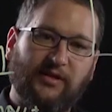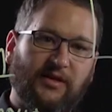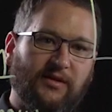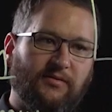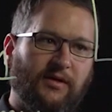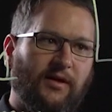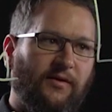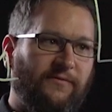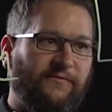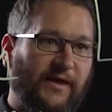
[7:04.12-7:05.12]
the
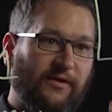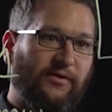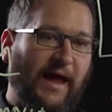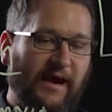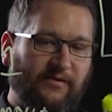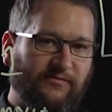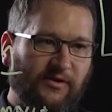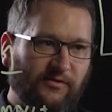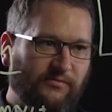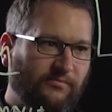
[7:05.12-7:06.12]
failed active
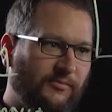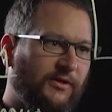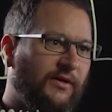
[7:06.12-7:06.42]
node.